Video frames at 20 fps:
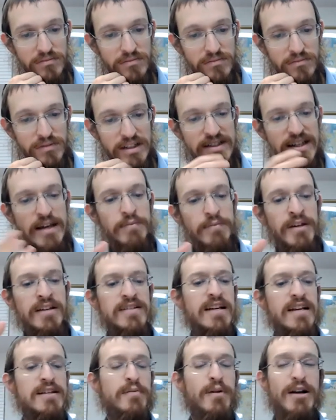the same thing it
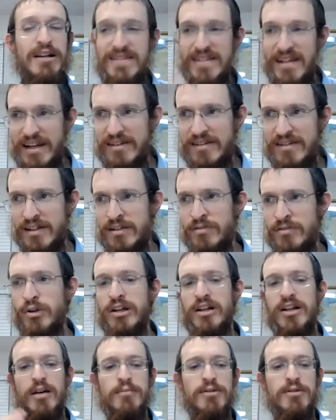says about Satan when
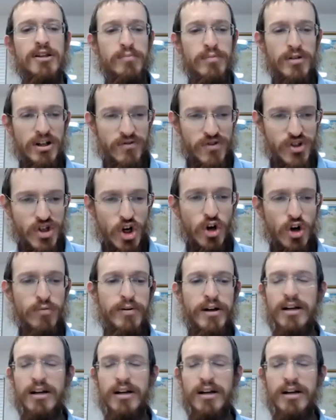it comes to the book of Job.